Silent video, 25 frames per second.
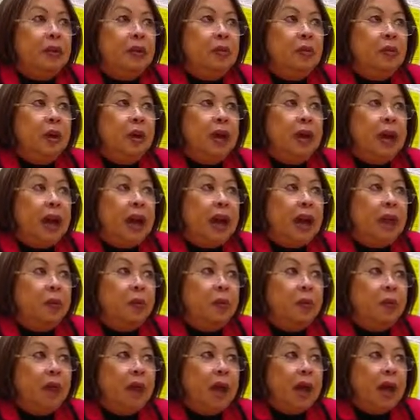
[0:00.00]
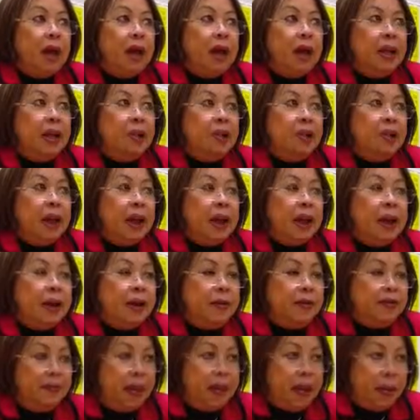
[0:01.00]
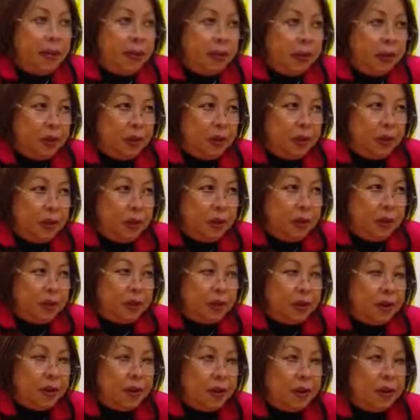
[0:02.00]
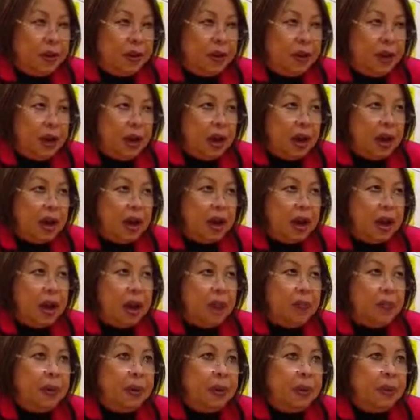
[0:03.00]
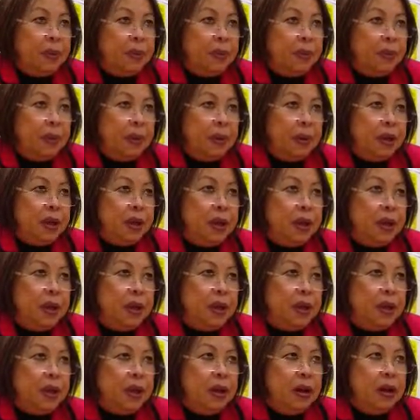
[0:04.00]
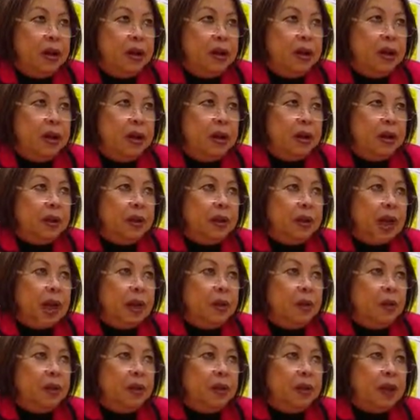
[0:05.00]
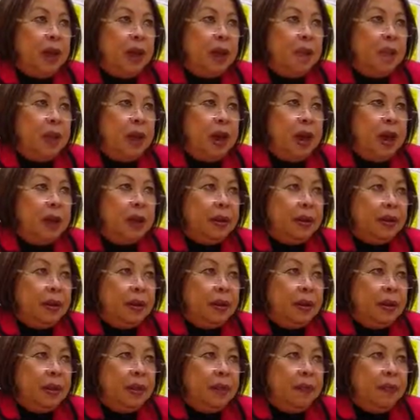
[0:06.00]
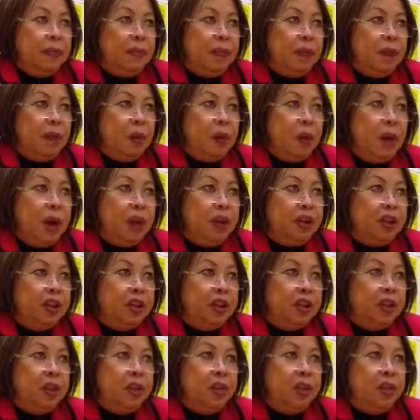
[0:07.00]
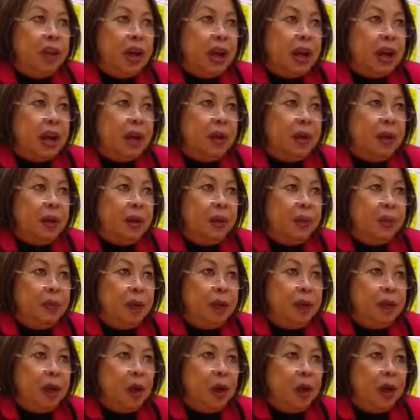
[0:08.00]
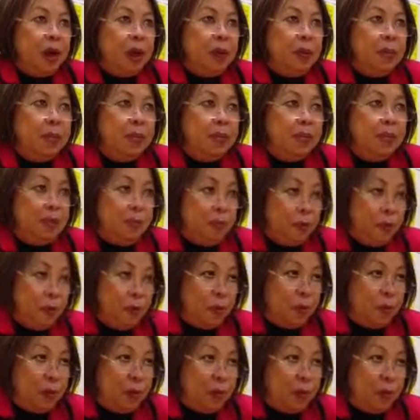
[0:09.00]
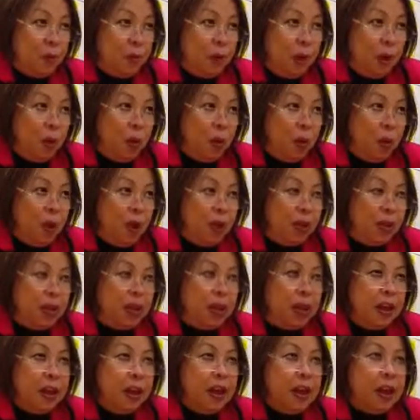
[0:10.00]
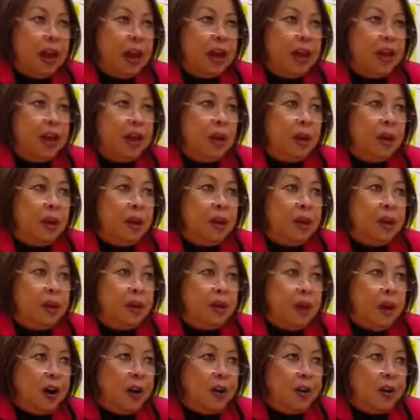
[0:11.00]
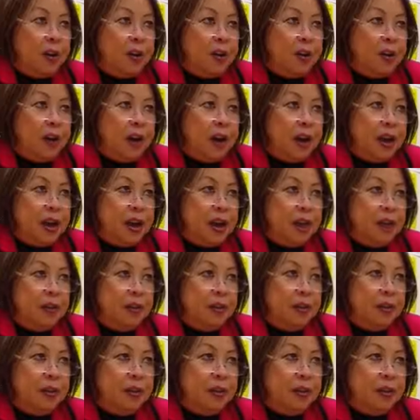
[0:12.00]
We were lucky to find a family to sponsor her, and it happened to be because I was up at OHSU, and I happened to be talking about the program I work with, and there was a doctor there,